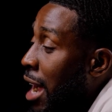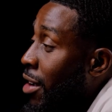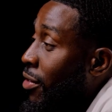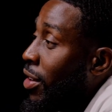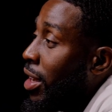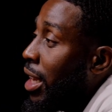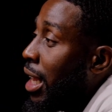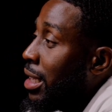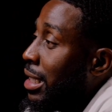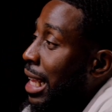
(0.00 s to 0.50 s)
I
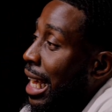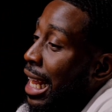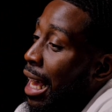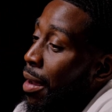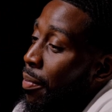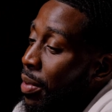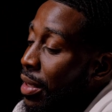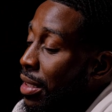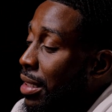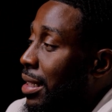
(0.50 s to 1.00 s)
realized
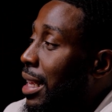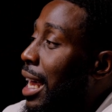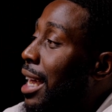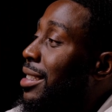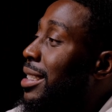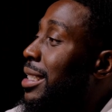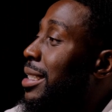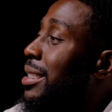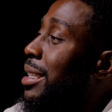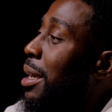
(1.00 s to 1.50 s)
that business
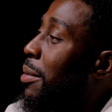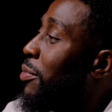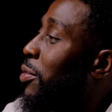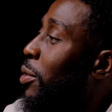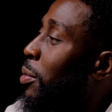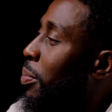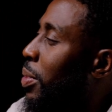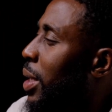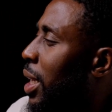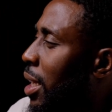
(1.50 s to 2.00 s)
actually stemmed
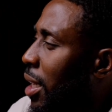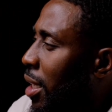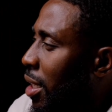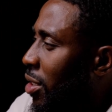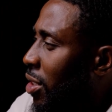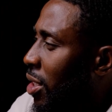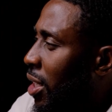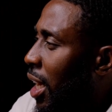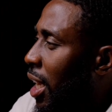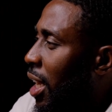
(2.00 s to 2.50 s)
from P.
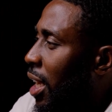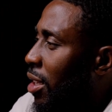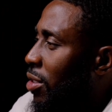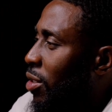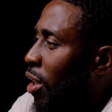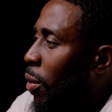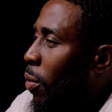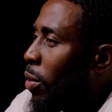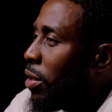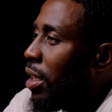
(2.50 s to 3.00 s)
Do you get it?
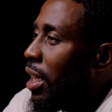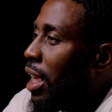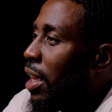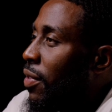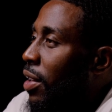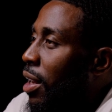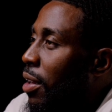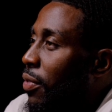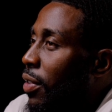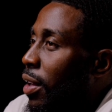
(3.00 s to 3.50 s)
So it wasn't
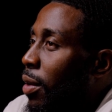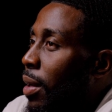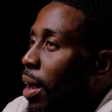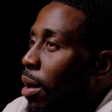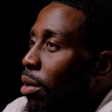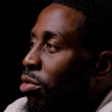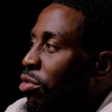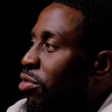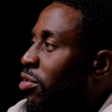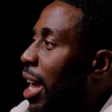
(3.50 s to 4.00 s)
even a thing where
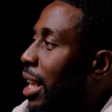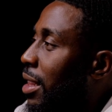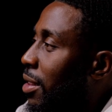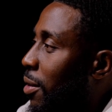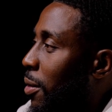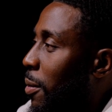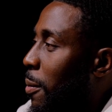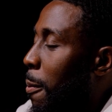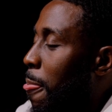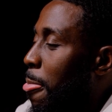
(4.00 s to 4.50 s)
it was
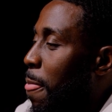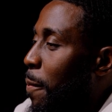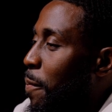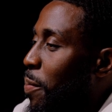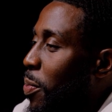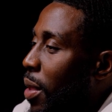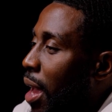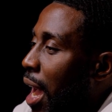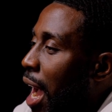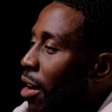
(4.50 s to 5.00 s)
random.
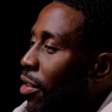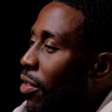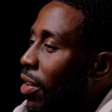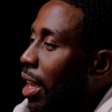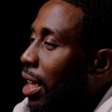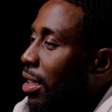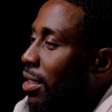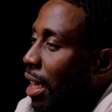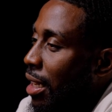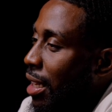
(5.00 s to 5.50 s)
I
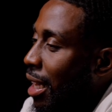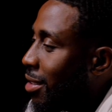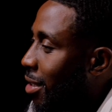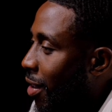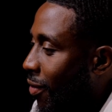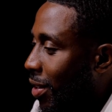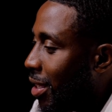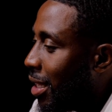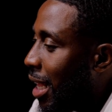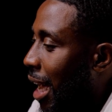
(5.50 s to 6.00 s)
realized that that's
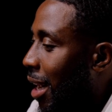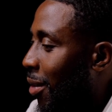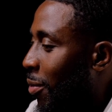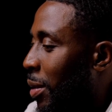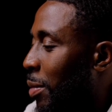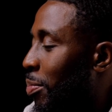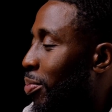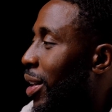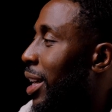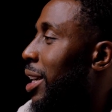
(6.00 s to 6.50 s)
something that
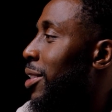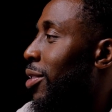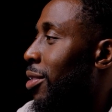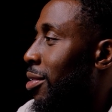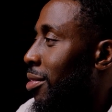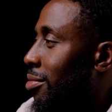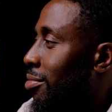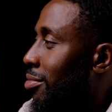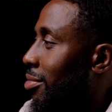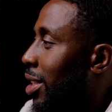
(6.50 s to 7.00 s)
we prayed
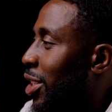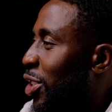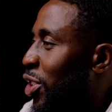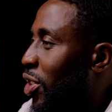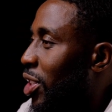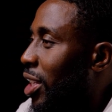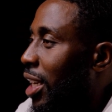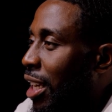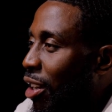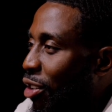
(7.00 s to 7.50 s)
on
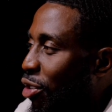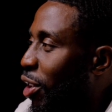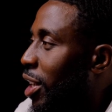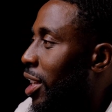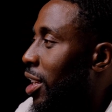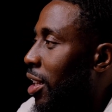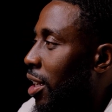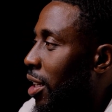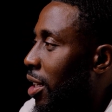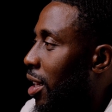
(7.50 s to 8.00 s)
in
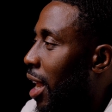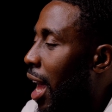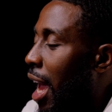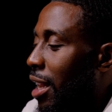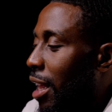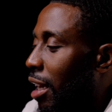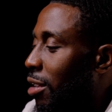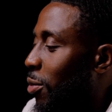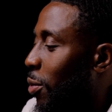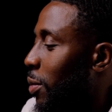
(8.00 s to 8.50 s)
Croydon.
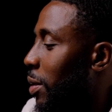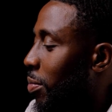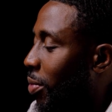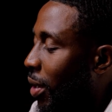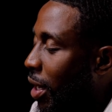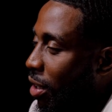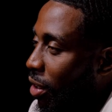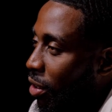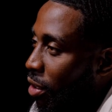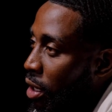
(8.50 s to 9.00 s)
Like that's what we
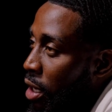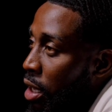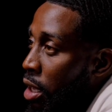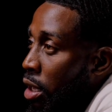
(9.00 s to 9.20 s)
prayed on.